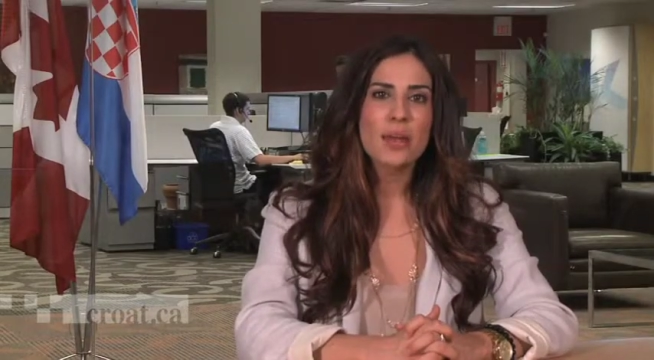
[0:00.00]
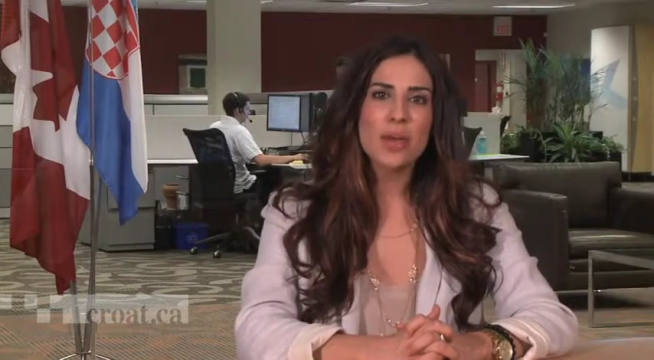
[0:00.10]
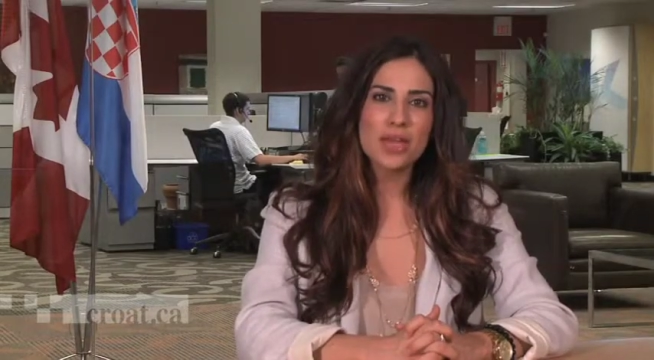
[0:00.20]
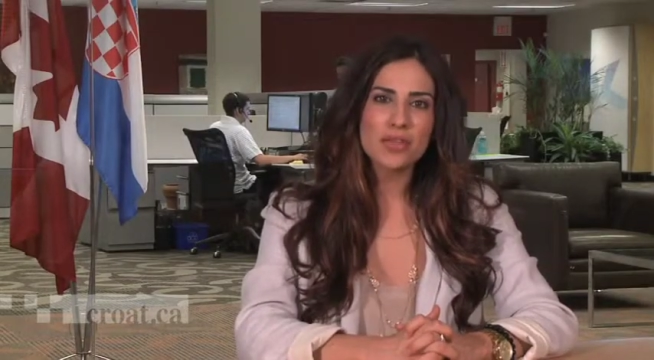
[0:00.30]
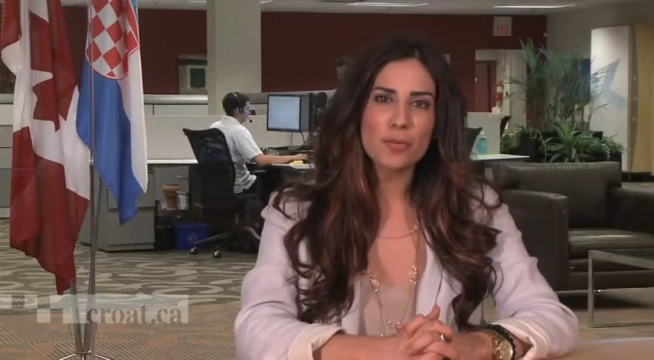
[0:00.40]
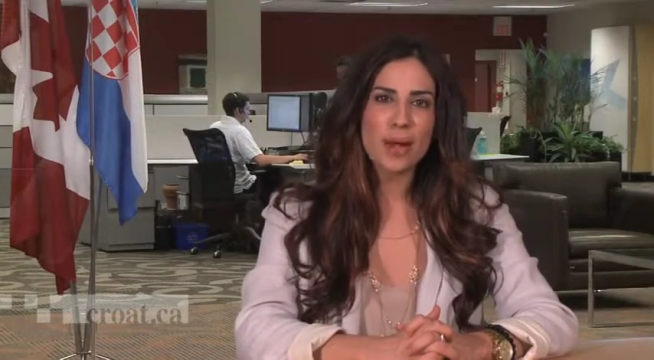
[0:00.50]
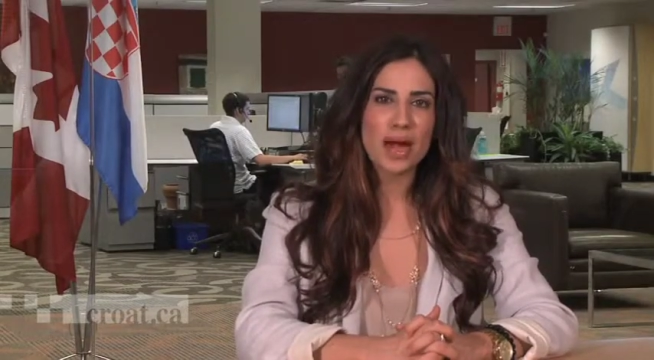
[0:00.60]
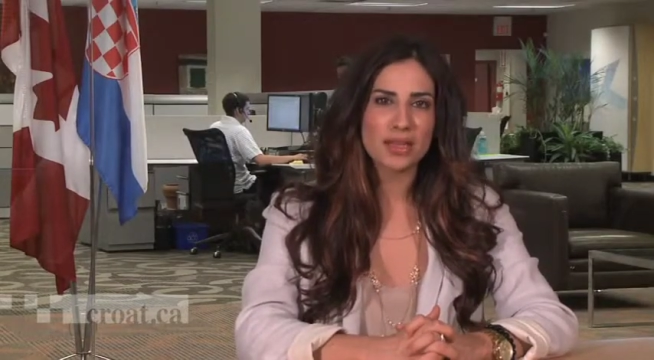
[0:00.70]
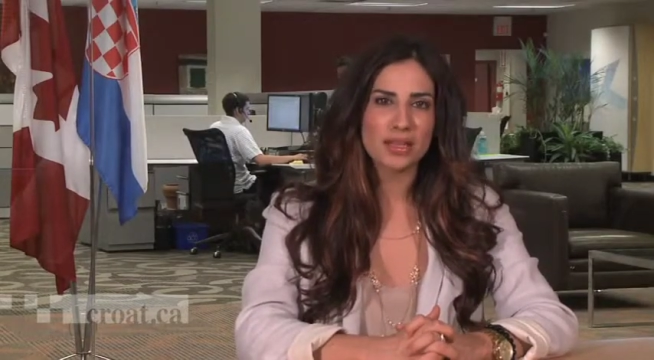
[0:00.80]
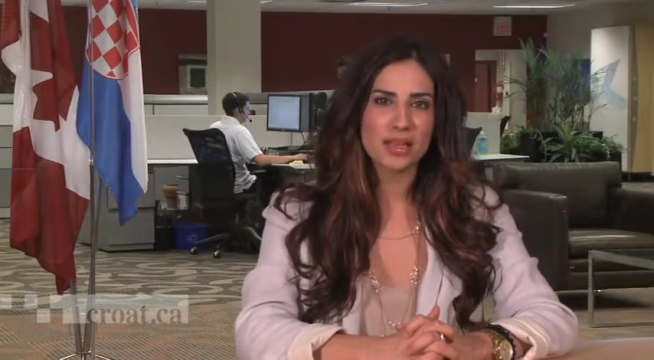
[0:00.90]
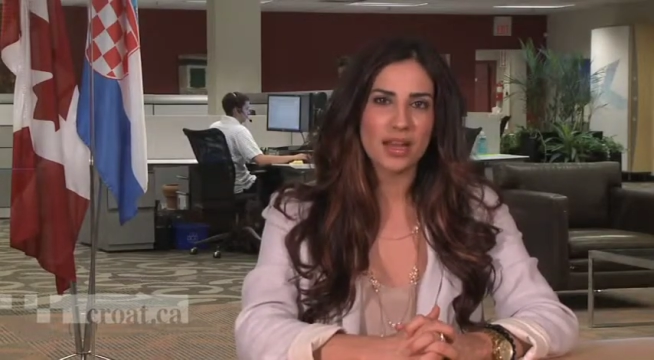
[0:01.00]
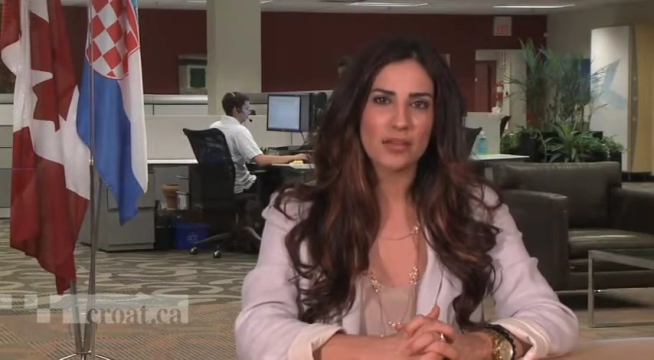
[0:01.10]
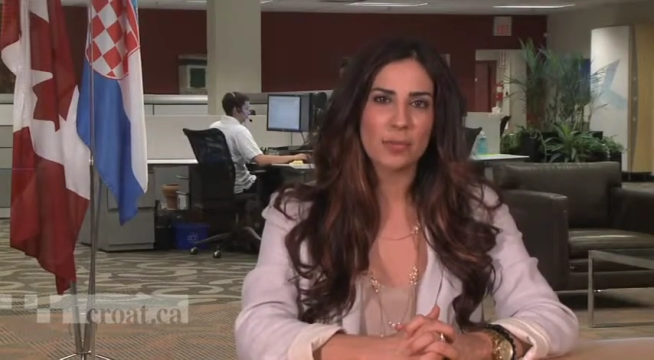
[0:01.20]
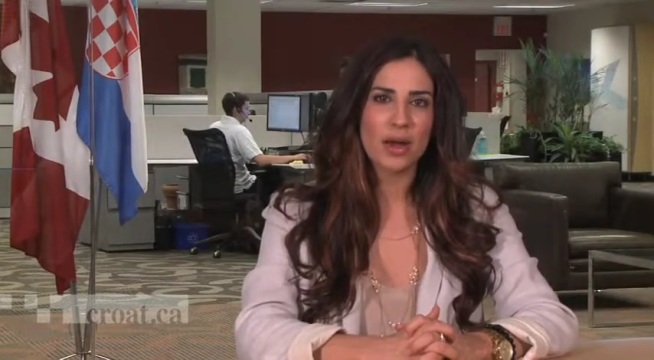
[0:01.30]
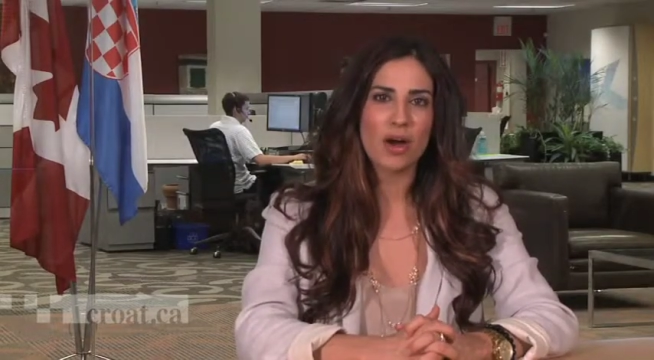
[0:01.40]
pave their path in
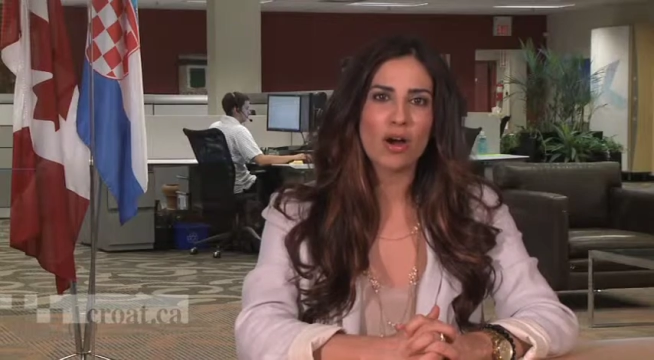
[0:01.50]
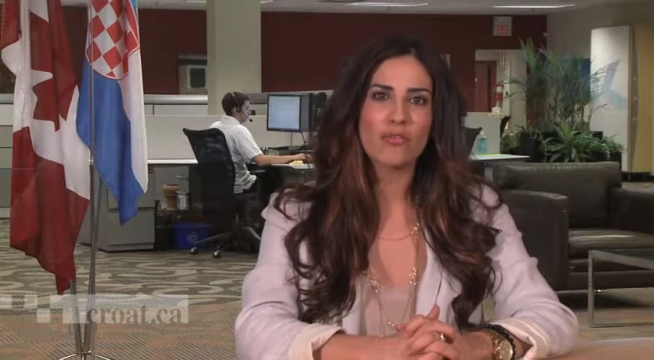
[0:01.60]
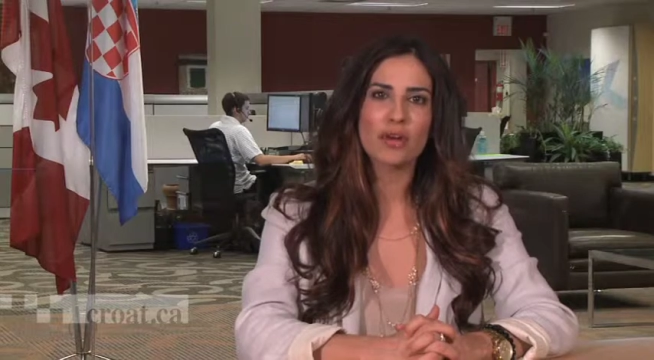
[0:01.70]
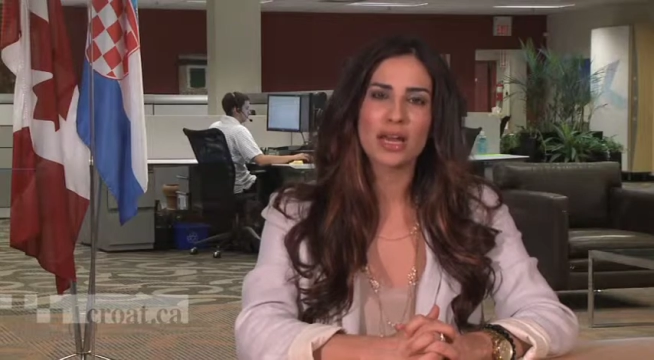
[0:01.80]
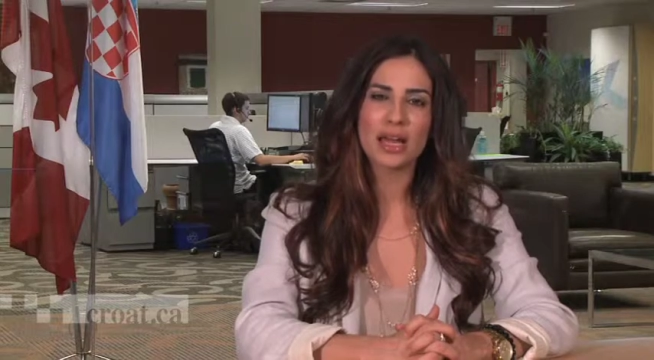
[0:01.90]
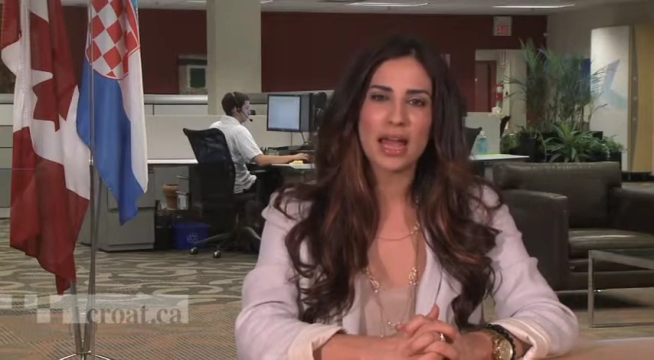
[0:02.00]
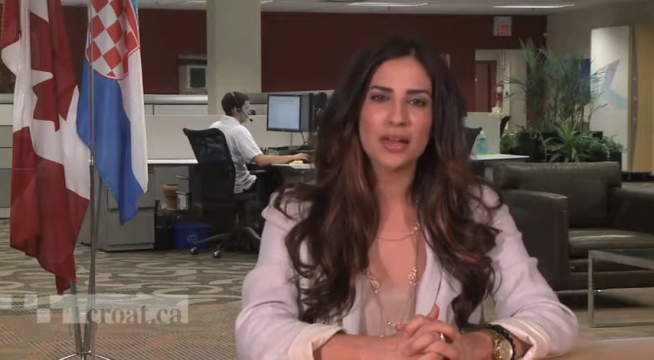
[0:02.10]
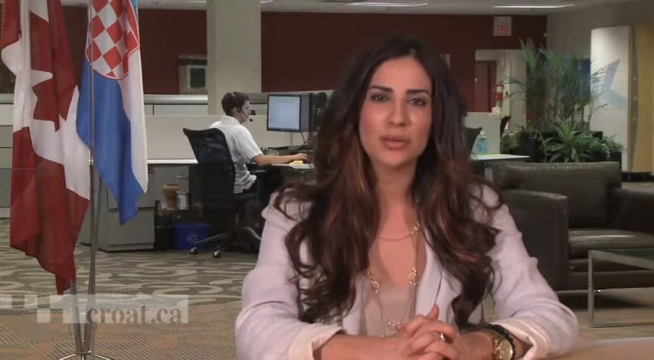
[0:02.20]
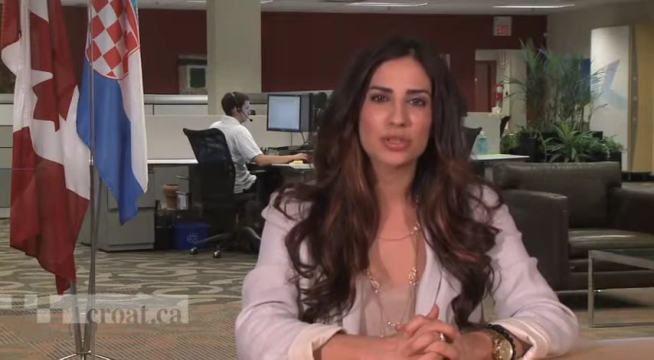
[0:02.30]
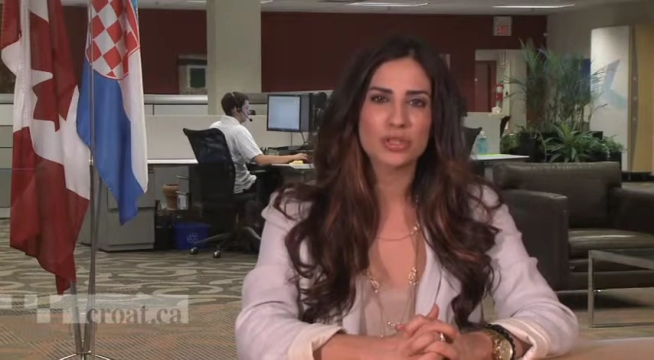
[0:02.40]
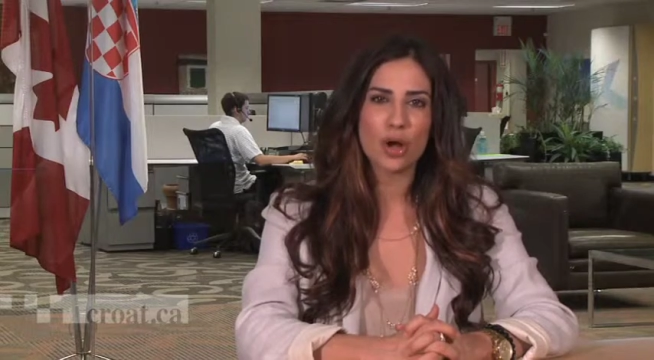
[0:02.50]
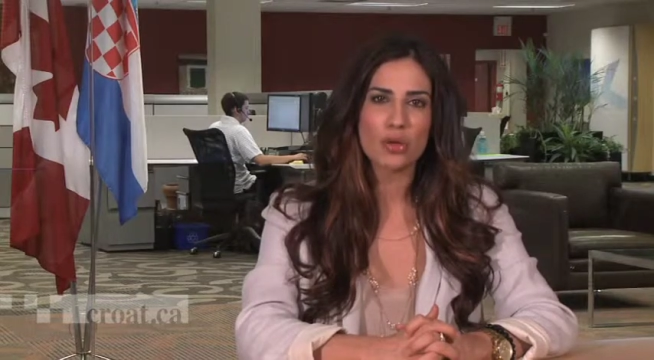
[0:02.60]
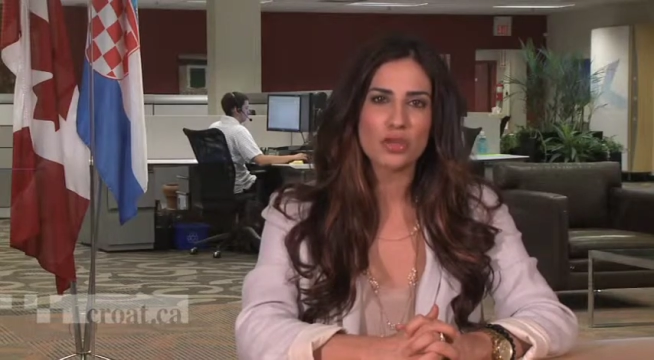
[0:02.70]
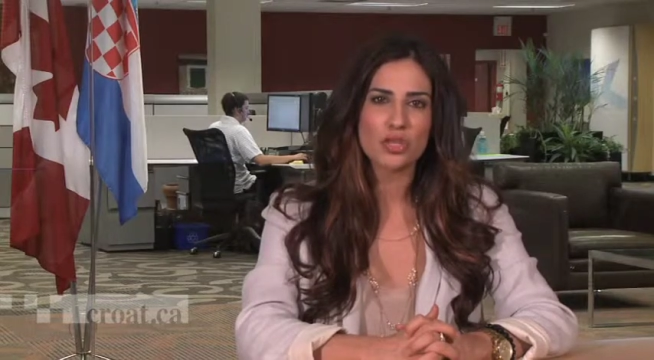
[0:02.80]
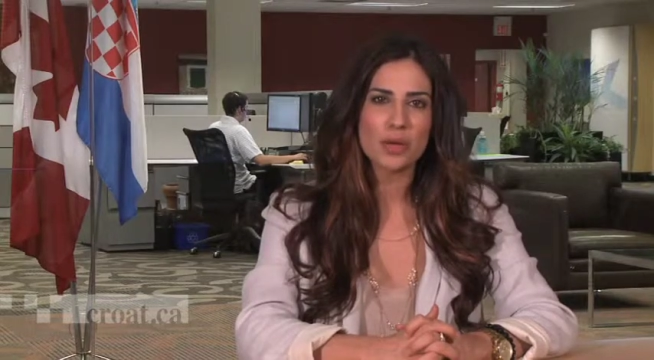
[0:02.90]
life by offering an annual
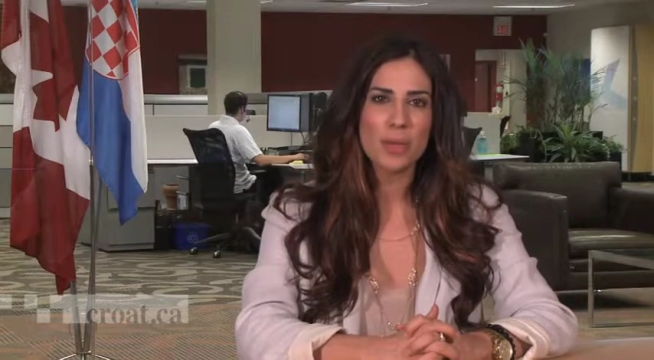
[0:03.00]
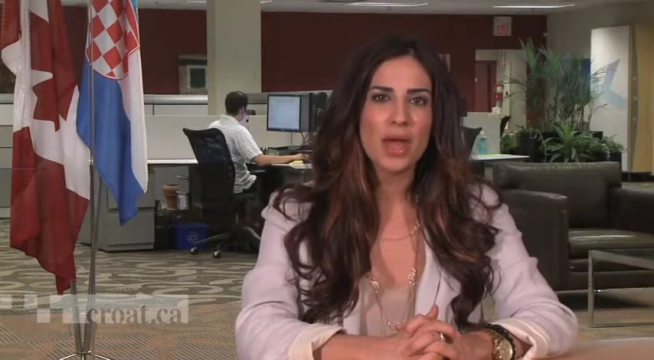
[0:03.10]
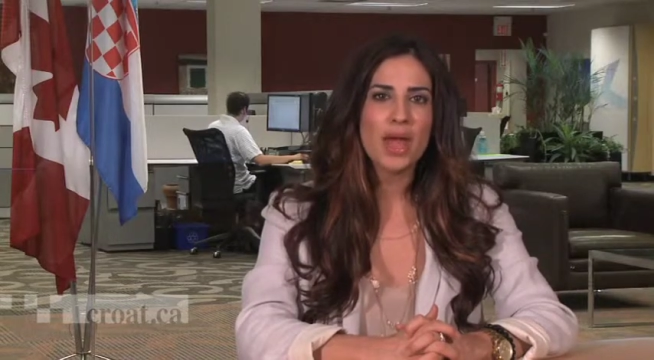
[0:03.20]
scholarship